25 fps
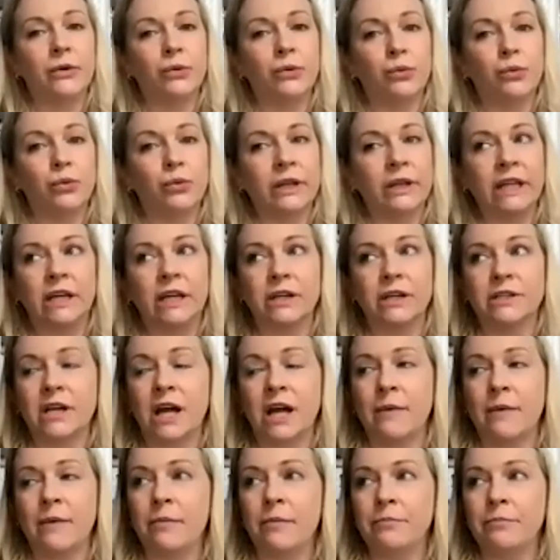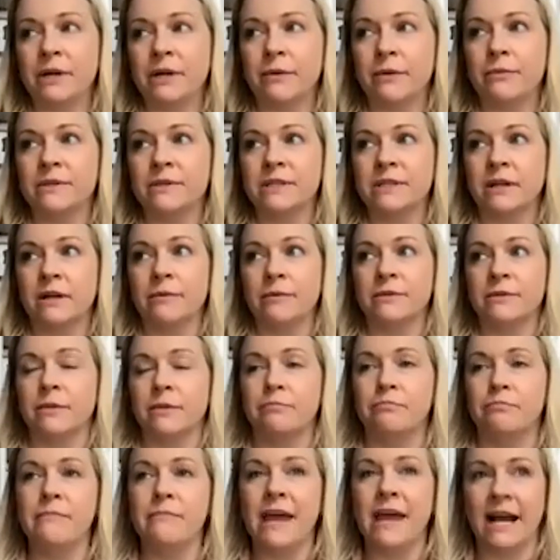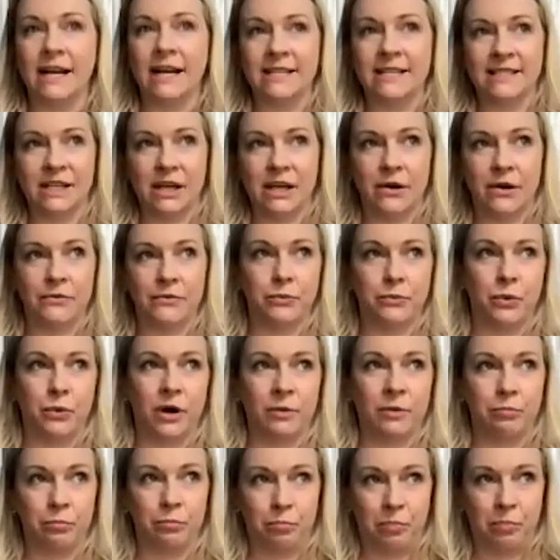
really good time on, but it was a mix of what